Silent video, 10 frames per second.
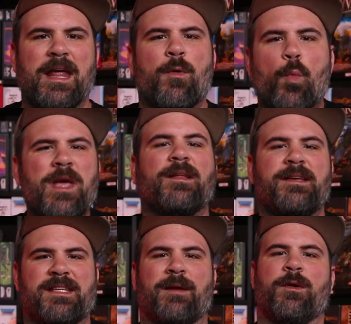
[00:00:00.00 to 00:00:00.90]
a weekly
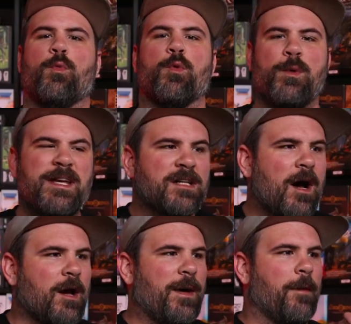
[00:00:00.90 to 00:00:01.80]
segment where we
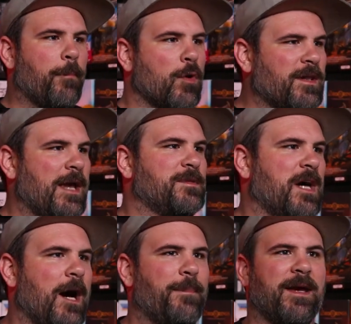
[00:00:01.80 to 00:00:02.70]
talk about a board game
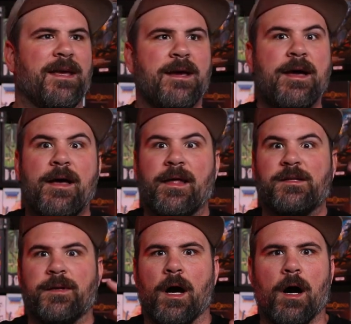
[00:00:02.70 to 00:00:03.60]
topic that
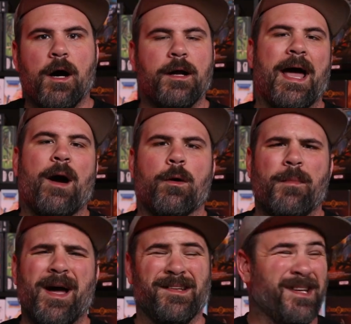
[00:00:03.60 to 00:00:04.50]
has been on our
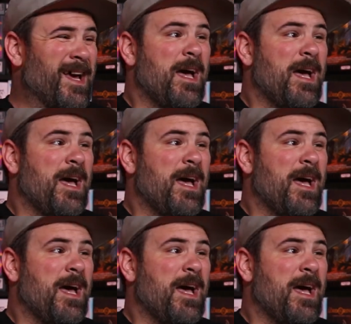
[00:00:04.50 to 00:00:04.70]
minds.